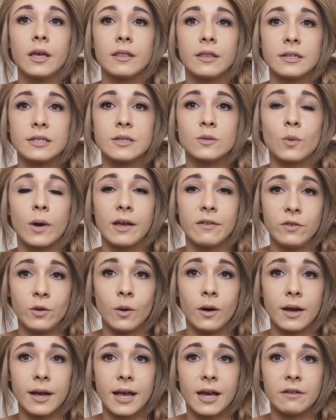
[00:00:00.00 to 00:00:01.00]
This is why if
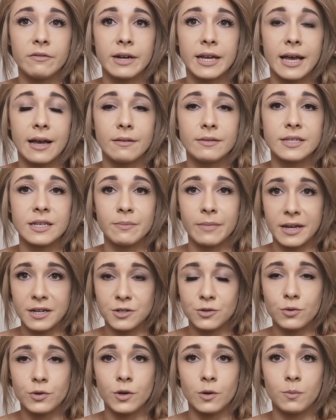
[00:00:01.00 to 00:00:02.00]
you are calorie counting, make
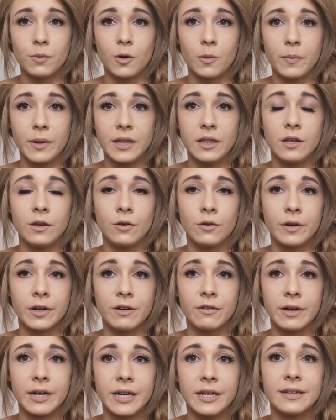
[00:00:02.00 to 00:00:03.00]
sure you're popping your
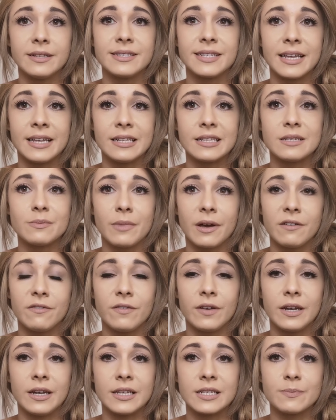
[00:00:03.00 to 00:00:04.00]
ingredients into
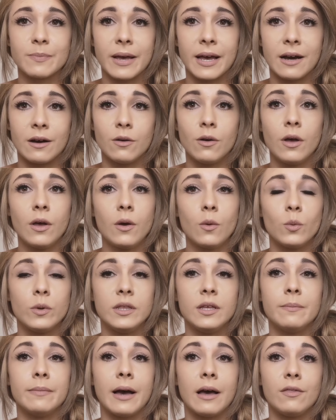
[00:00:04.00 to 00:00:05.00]
MyFitnessPal with
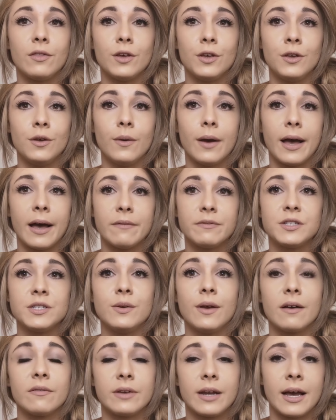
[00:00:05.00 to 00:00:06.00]
the amount that you have so
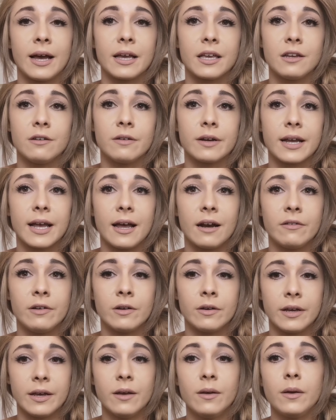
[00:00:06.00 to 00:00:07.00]
you have an accurate calorie
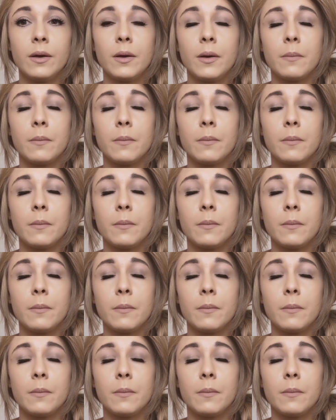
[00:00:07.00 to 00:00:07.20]
on it.